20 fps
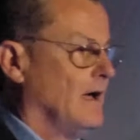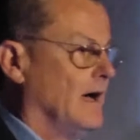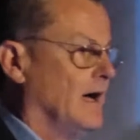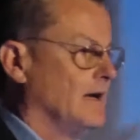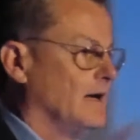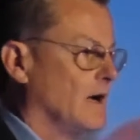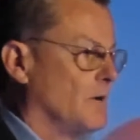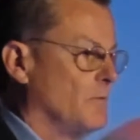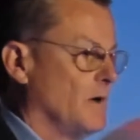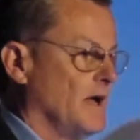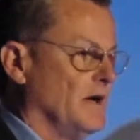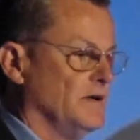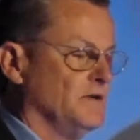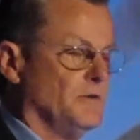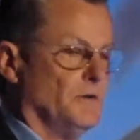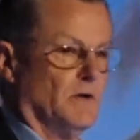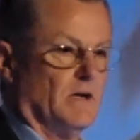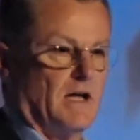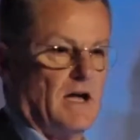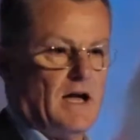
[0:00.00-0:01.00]
I ran
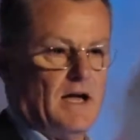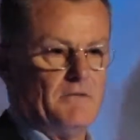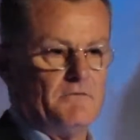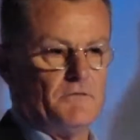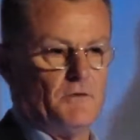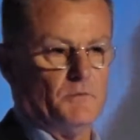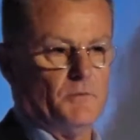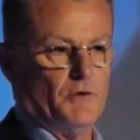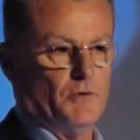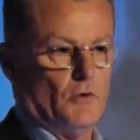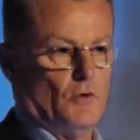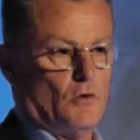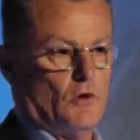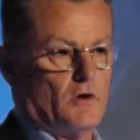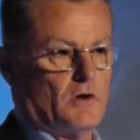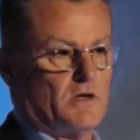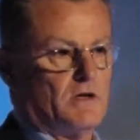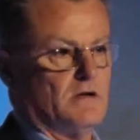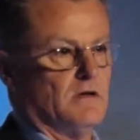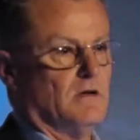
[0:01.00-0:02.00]
into a guy from New
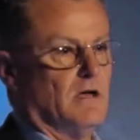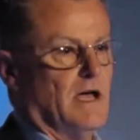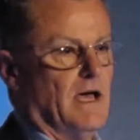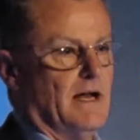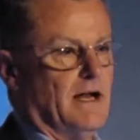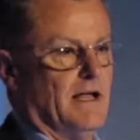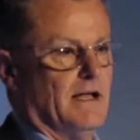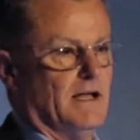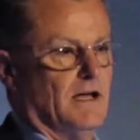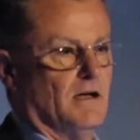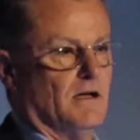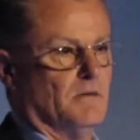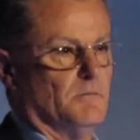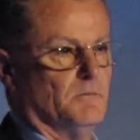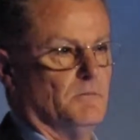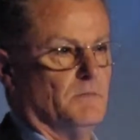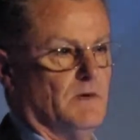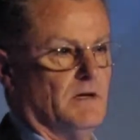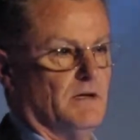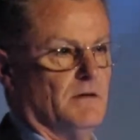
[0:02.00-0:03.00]
York at
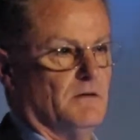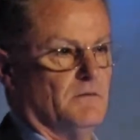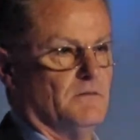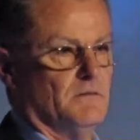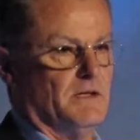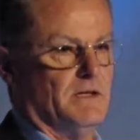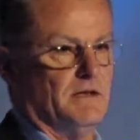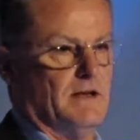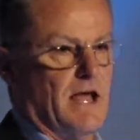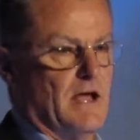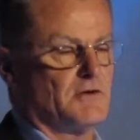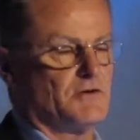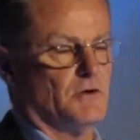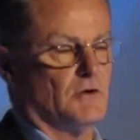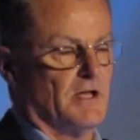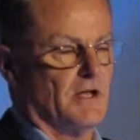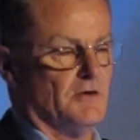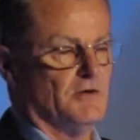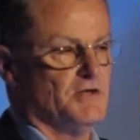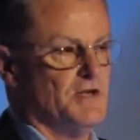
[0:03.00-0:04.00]
the
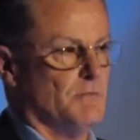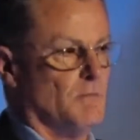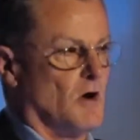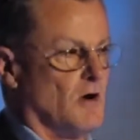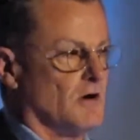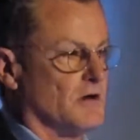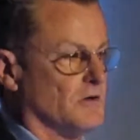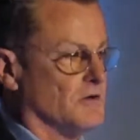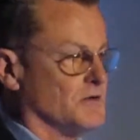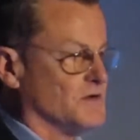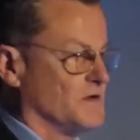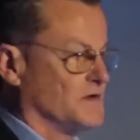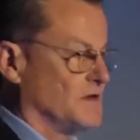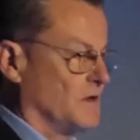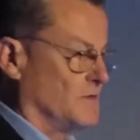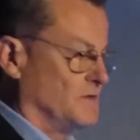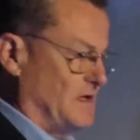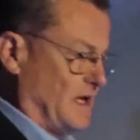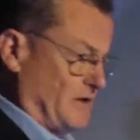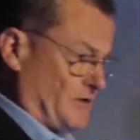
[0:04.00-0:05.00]
National Energy Marketers
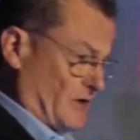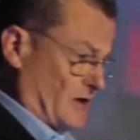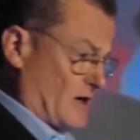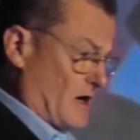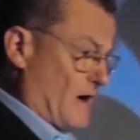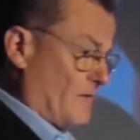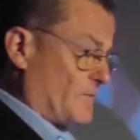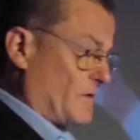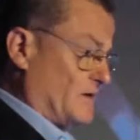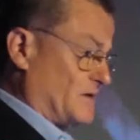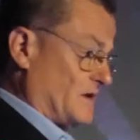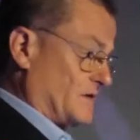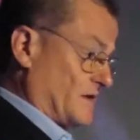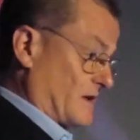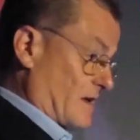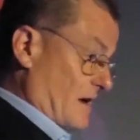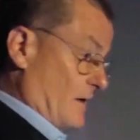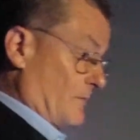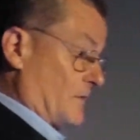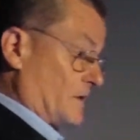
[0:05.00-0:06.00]
Association conference. It's
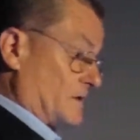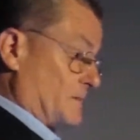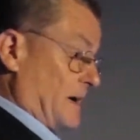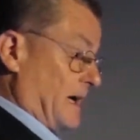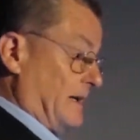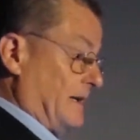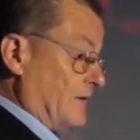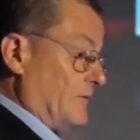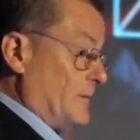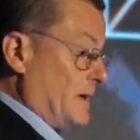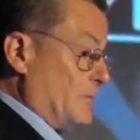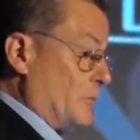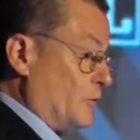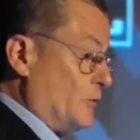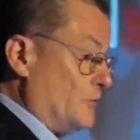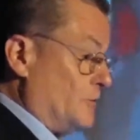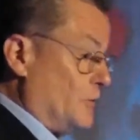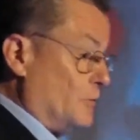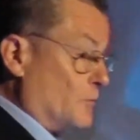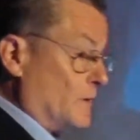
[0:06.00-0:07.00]
a conference mainly of people
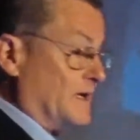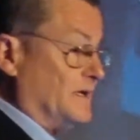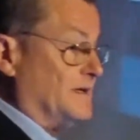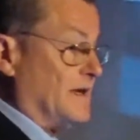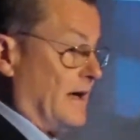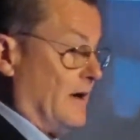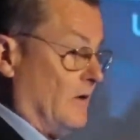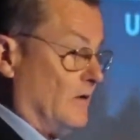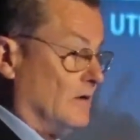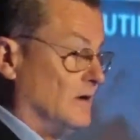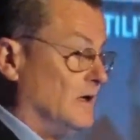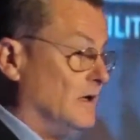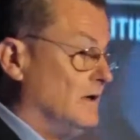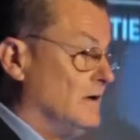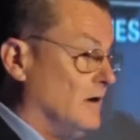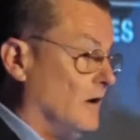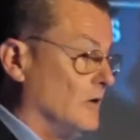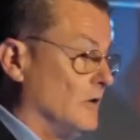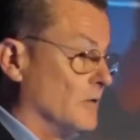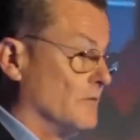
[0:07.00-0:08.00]
who do retail
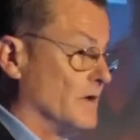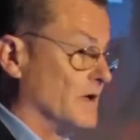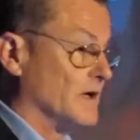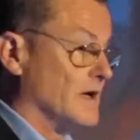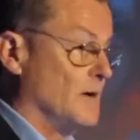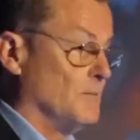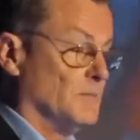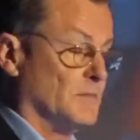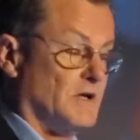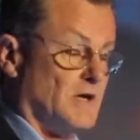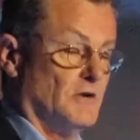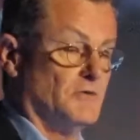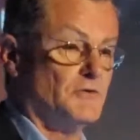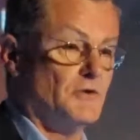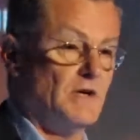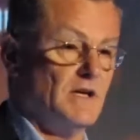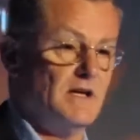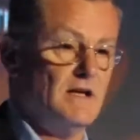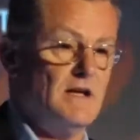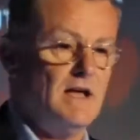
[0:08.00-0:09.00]
all over the
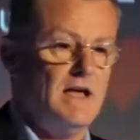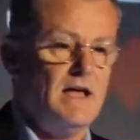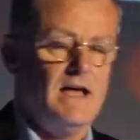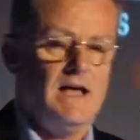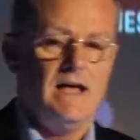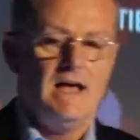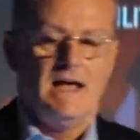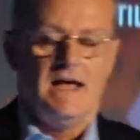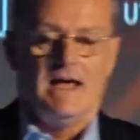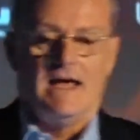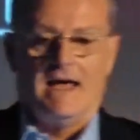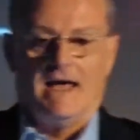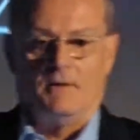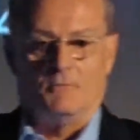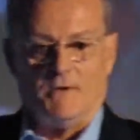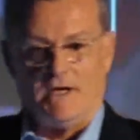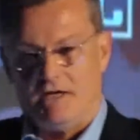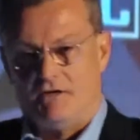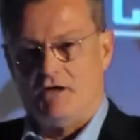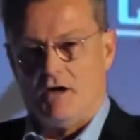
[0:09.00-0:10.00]
country.
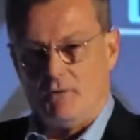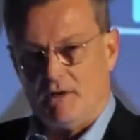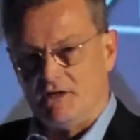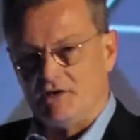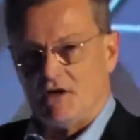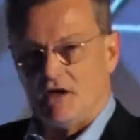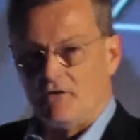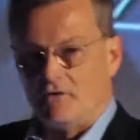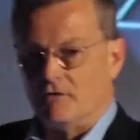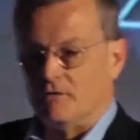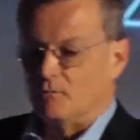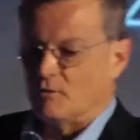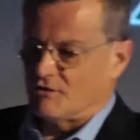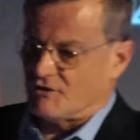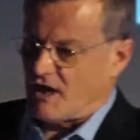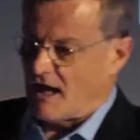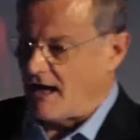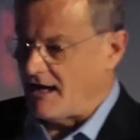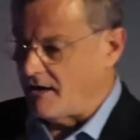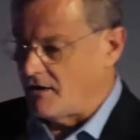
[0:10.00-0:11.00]
And we didn't know each other, and we're
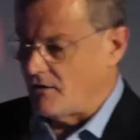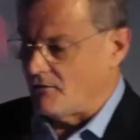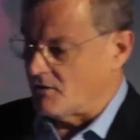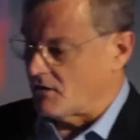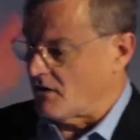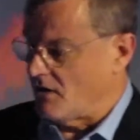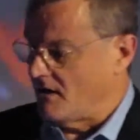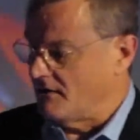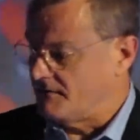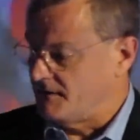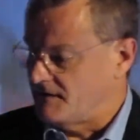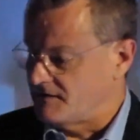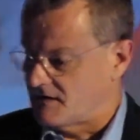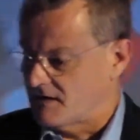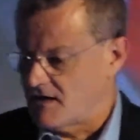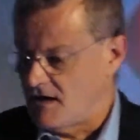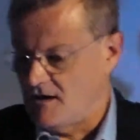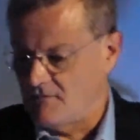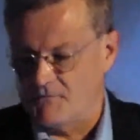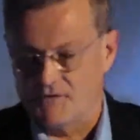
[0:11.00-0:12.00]
chatting over coffee at
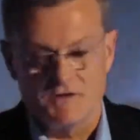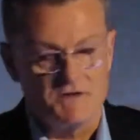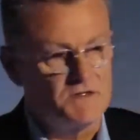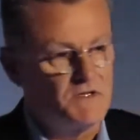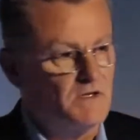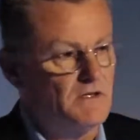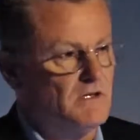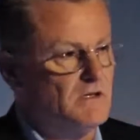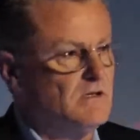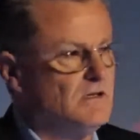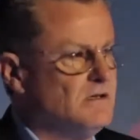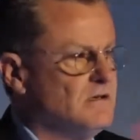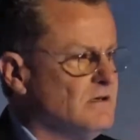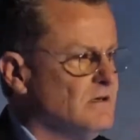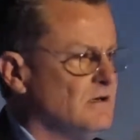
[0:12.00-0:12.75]
the conference, and